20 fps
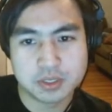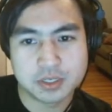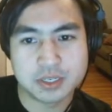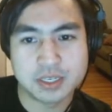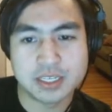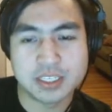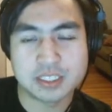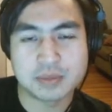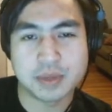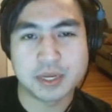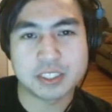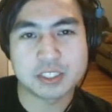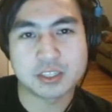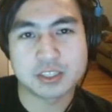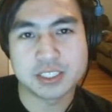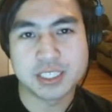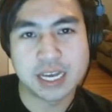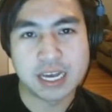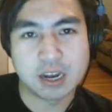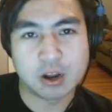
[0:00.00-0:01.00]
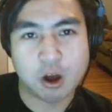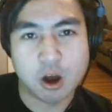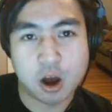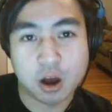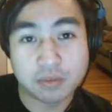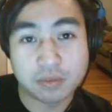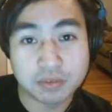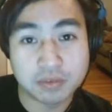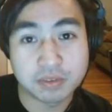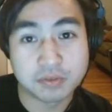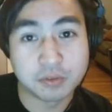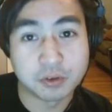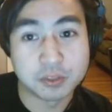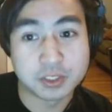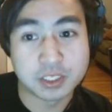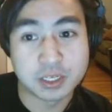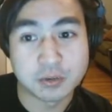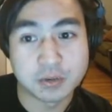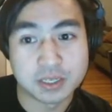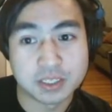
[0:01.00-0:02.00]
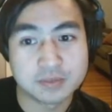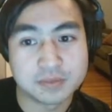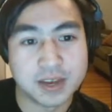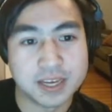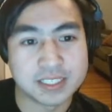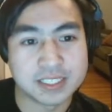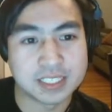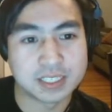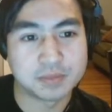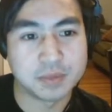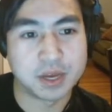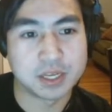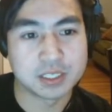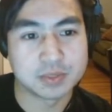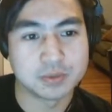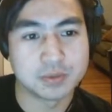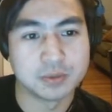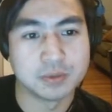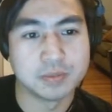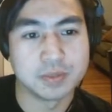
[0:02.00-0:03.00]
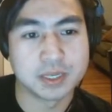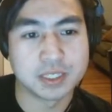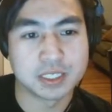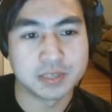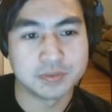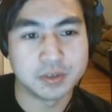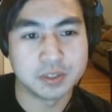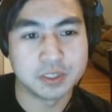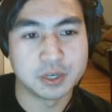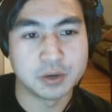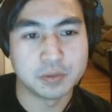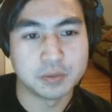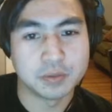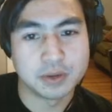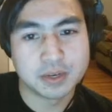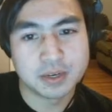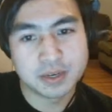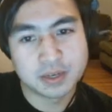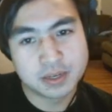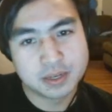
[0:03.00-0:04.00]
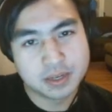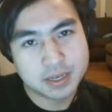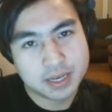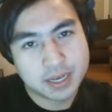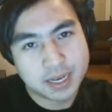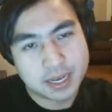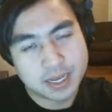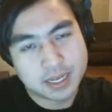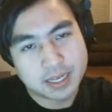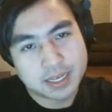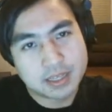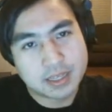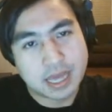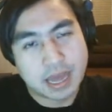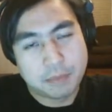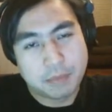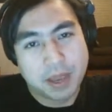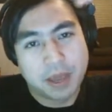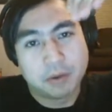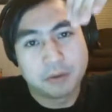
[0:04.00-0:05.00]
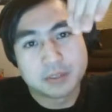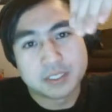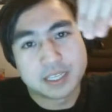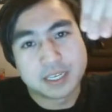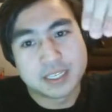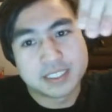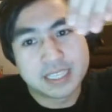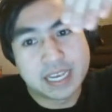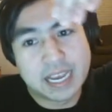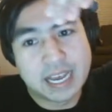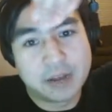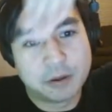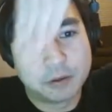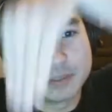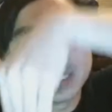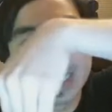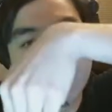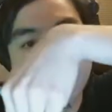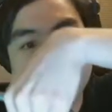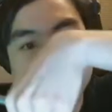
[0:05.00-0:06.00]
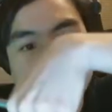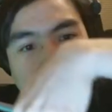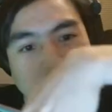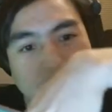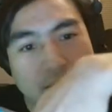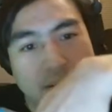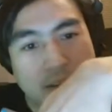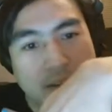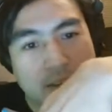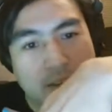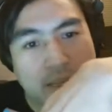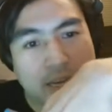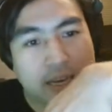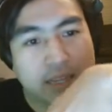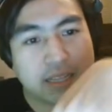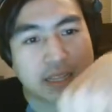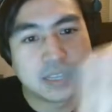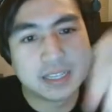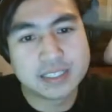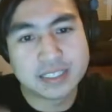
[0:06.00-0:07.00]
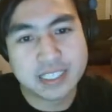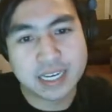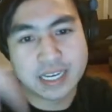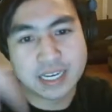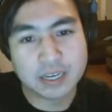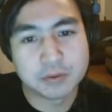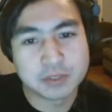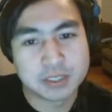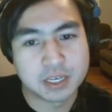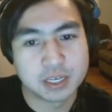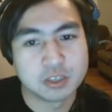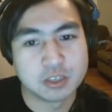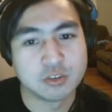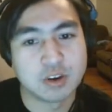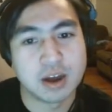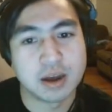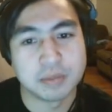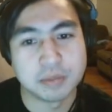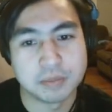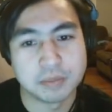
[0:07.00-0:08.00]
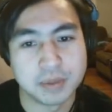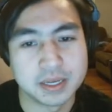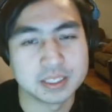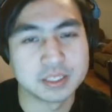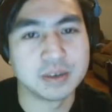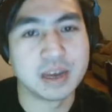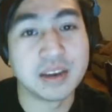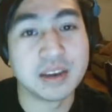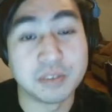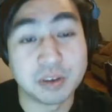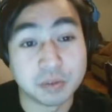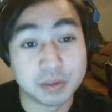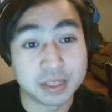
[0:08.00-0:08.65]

you need to make sure to get off of the first note as fast as possible, because if you don't, that panel is going to stay held down, and then the second note's going to drop because you haven't